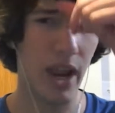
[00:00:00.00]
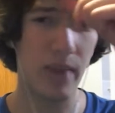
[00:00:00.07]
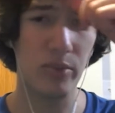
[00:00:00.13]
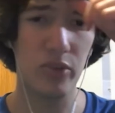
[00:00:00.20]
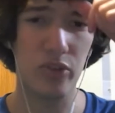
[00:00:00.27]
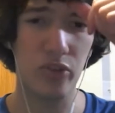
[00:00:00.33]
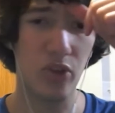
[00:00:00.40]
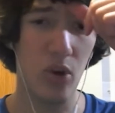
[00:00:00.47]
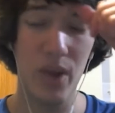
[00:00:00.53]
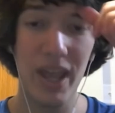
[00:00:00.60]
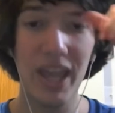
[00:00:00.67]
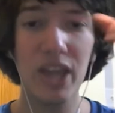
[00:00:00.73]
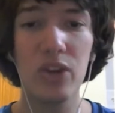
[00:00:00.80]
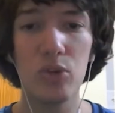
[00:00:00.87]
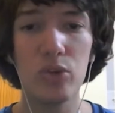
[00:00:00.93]
So
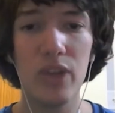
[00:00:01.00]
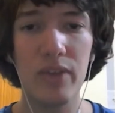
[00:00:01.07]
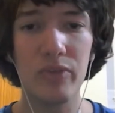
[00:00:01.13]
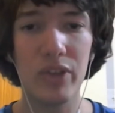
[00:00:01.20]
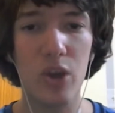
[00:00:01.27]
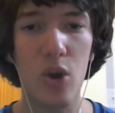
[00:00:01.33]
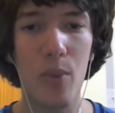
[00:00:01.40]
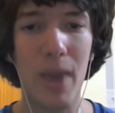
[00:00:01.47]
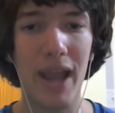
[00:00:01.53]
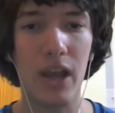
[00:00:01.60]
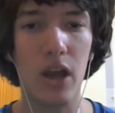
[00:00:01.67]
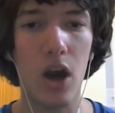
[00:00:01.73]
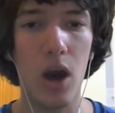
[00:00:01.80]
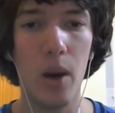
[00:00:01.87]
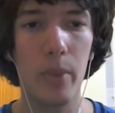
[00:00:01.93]
it'll definitely go back
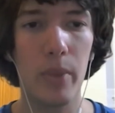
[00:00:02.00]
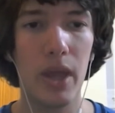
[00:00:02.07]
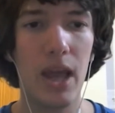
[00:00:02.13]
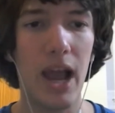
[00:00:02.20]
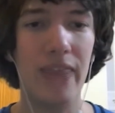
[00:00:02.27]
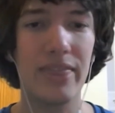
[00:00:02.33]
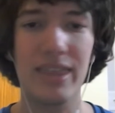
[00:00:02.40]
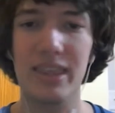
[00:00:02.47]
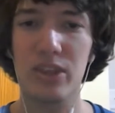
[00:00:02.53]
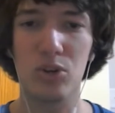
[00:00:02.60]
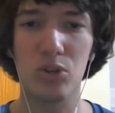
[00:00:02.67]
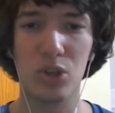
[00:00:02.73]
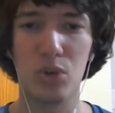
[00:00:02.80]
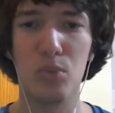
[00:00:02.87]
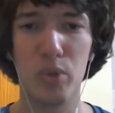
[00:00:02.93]
up. I think they're a
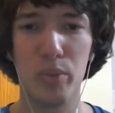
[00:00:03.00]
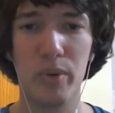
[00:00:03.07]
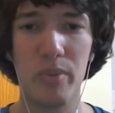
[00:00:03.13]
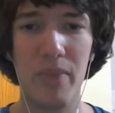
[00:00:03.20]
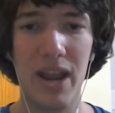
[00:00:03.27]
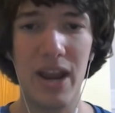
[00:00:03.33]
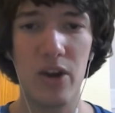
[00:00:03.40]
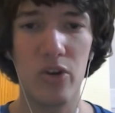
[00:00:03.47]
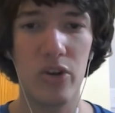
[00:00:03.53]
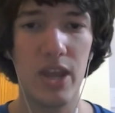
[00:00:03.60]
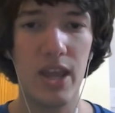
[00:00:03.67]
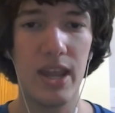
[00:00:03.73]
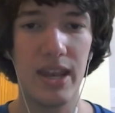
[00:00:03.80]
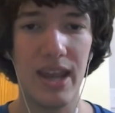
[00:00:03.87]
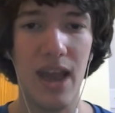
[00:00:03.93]
little more prepared
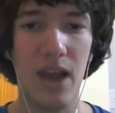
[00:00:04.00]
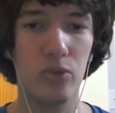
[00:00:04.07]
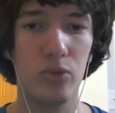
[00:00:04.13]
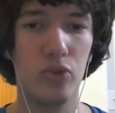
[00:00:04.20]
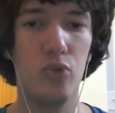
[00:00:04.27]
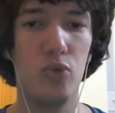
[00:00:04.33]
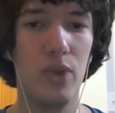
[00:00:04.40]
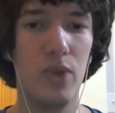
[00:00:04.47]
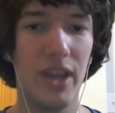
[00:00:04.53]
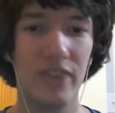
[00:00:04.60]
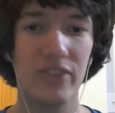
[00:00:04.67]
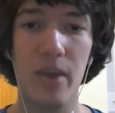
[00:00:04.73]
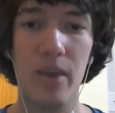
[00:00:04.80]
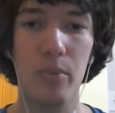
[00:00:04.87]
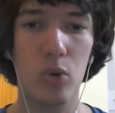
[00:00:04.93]
now to
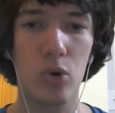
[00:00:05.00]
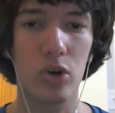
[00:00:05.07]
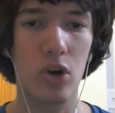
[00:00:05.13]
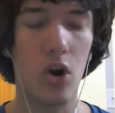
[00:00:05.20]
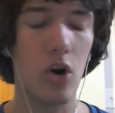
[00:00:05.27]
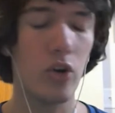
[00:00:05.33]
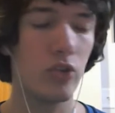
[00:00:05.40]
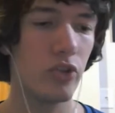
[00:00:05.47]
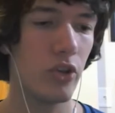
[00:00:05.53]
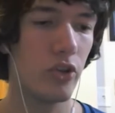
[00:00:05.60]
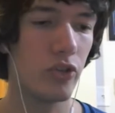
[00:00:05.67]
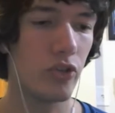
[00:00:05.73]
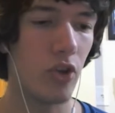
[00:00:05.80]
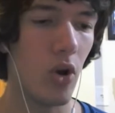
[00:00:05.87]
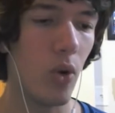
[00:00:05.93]
accept more cards.
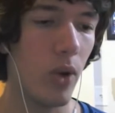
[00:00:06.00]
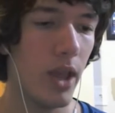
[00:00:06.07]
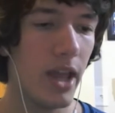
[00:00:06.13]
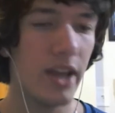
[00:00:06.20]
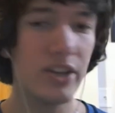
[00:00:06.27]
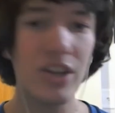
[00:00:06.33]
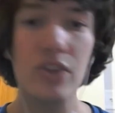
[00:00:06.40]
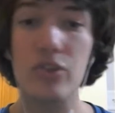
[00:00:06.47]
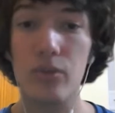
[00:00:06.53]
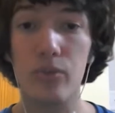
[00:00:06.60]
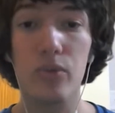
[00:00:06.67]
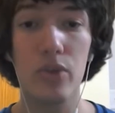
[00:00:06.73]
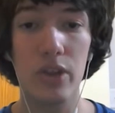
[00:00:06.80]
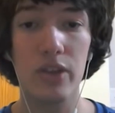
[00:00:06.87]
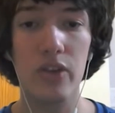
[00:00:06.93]
So just
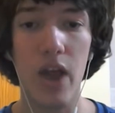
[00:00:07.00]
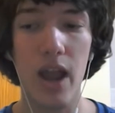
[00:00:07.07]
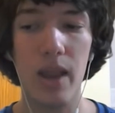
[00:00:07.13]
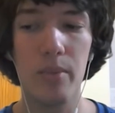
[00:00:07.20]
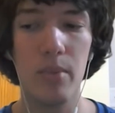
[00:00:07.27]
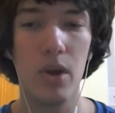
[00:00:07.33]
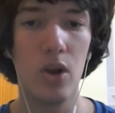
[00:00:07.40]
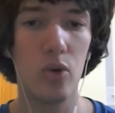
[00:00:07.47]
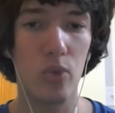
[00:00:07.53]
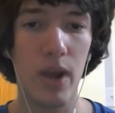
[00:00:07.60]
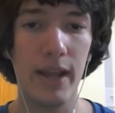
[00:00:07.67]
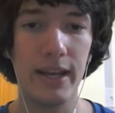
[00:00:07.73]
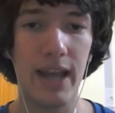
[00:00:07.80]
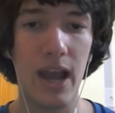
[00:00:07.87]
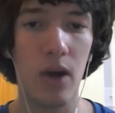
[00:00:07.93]
for the time
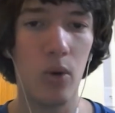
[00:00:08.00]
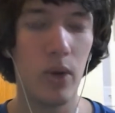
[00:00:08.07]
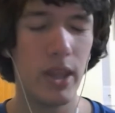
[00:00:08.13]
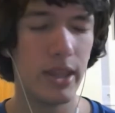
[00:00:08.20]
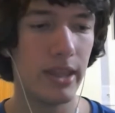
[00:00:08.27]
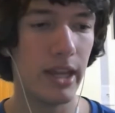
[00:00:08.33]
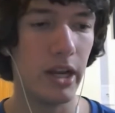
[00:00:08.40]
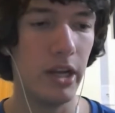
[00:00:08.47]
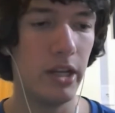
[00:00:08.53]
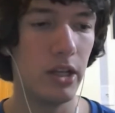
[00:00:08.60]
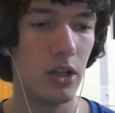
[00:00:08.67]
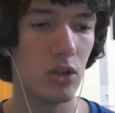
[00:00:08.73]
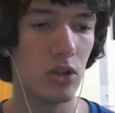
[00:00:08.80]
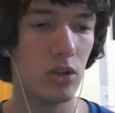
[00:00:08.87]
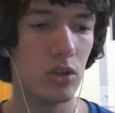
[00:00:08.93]
right now, they
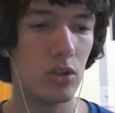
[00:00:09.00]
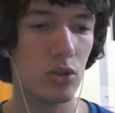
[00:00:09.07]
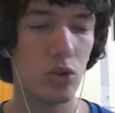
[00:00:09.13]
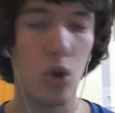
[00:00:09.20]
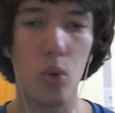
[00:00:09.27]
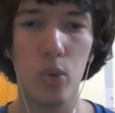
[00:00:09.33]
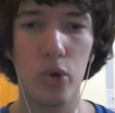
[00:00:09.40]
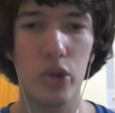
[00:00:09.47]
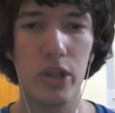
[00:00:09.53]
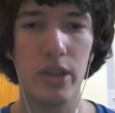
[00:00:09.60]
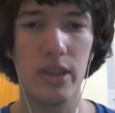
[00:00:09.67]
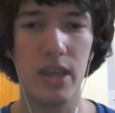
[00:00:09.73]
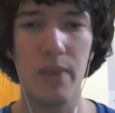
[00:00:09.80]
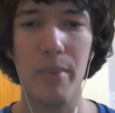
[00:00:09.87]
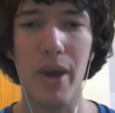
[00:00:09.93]
lowered
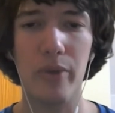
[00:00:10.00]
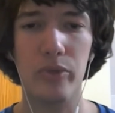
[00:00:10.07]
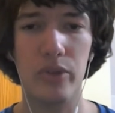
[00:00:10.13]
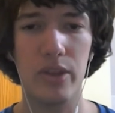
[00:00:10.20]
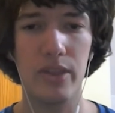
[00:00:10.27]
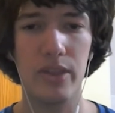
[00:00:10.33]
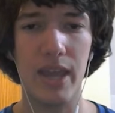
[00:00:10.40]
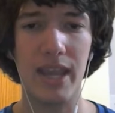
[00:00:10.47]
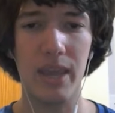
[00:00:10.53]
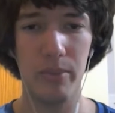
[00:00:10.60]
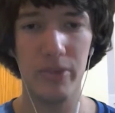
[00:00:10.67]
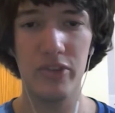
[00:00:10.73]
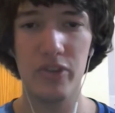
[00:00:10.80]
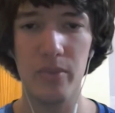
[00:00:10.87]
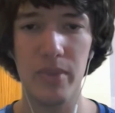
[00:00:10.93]
the amount that can be
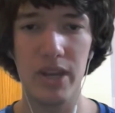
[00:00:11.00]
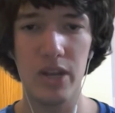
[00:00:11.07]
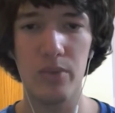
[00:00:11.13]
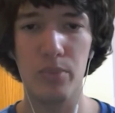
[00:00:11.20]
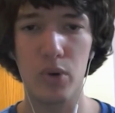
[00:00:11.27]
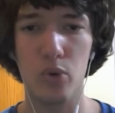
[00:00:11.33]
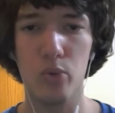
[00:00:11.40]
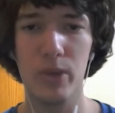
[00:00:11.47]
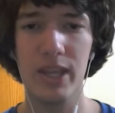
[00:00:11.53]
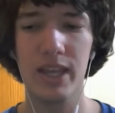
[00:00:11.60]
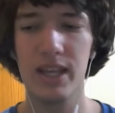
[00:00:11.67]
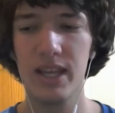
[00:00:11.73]
submitted per week.